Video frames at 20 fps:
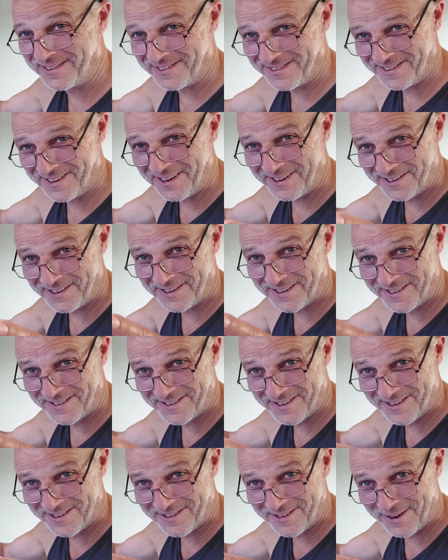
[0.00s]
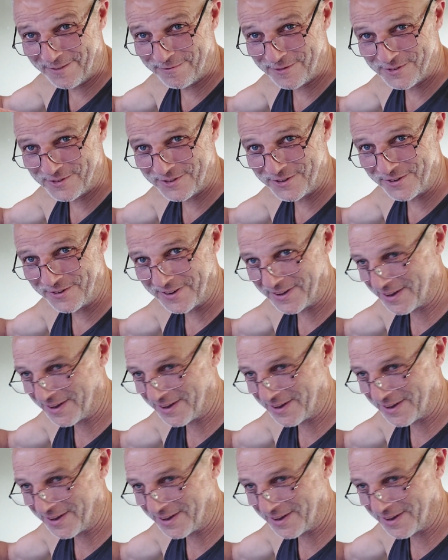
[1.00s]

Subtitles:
yeah, you can definitely see it on the